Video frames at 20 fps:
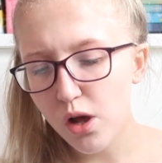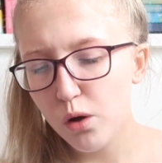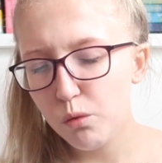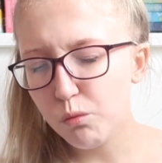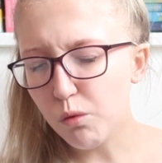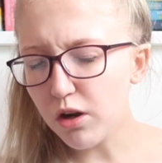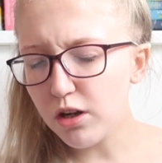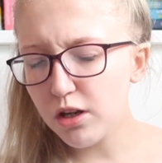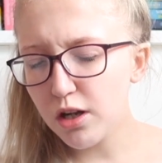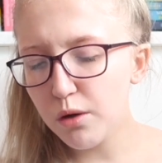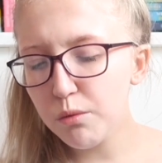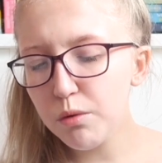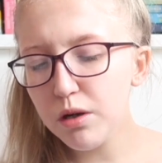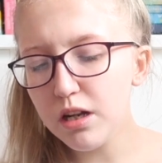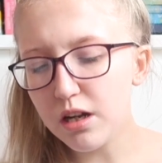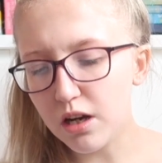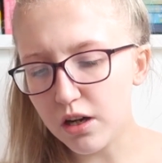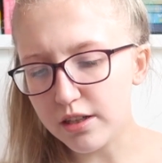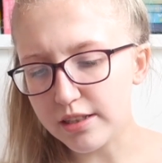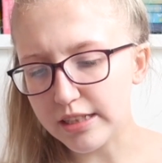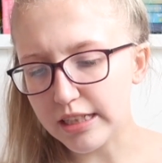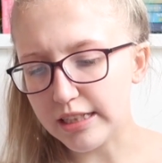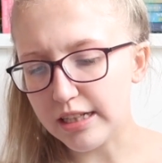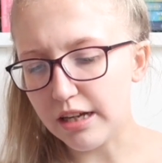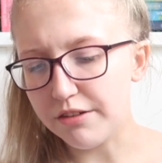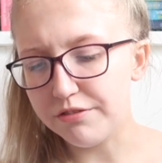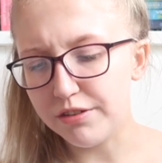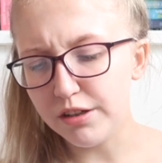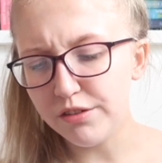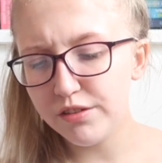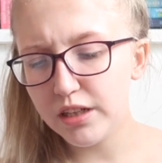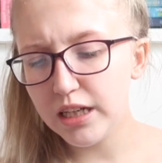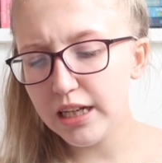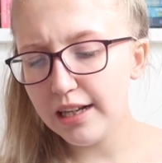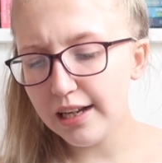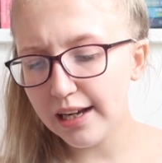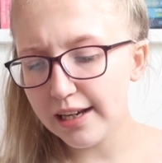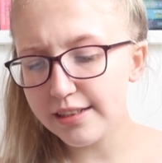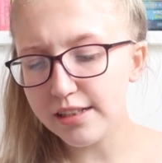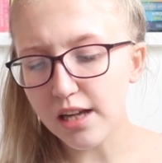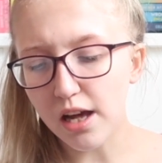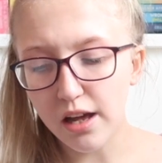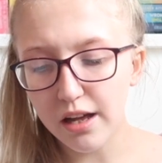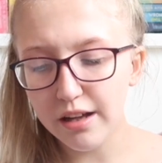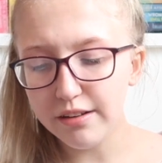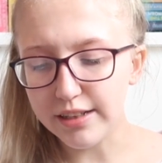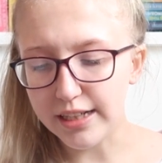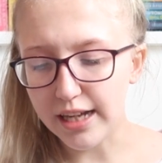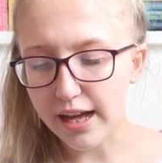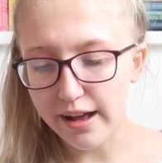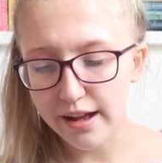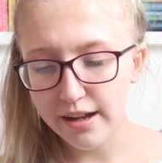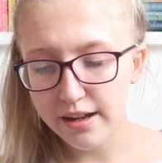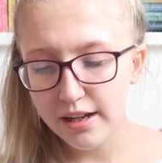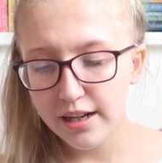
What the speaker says: What no one knows is that 15 years earlier,